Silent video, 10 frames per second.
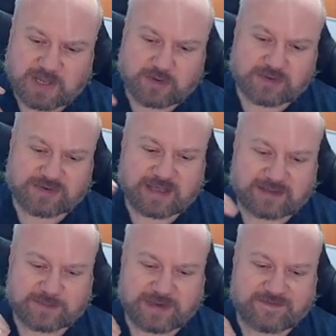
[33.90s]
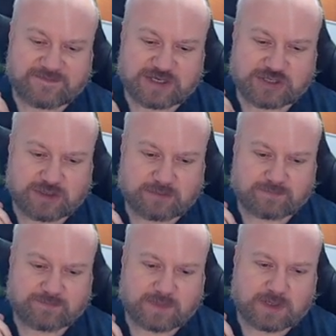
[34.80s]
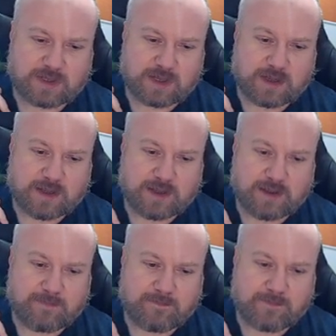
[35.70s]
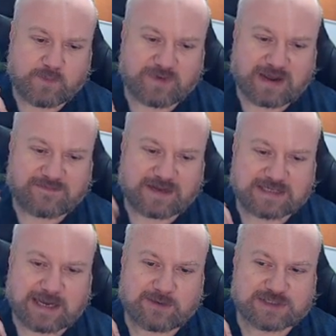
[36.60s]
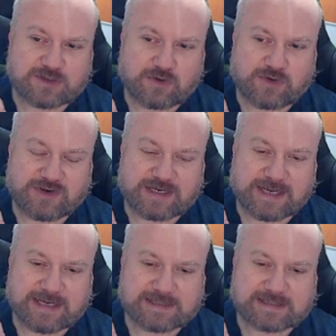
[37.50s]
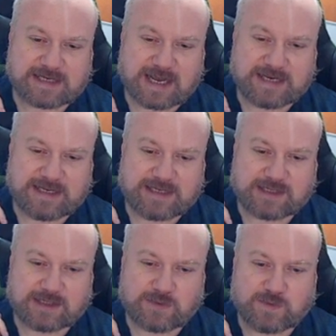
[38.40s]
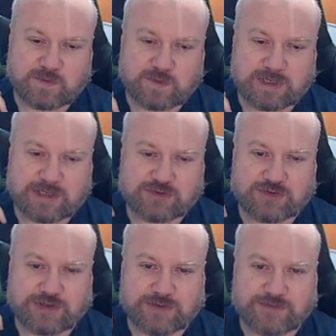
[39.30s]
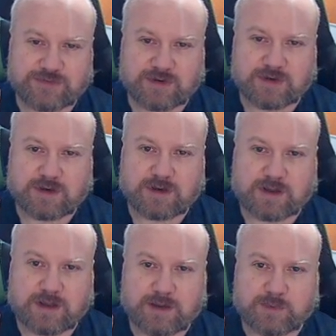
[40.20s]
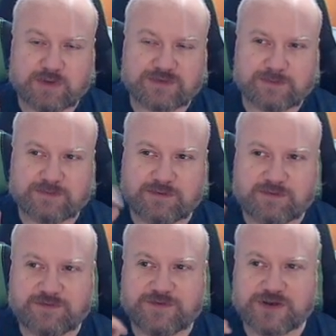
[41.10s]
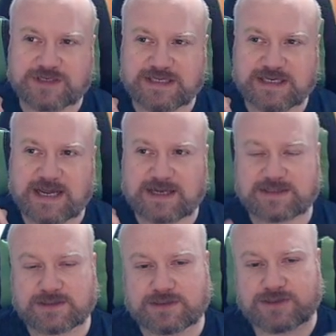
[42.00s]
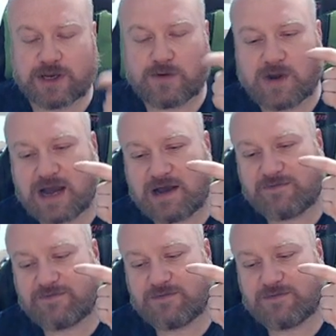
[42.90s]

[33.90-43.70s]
that to be efficient, without affecting how it's stored on disk, I need to introduce concept of a reverse index, so have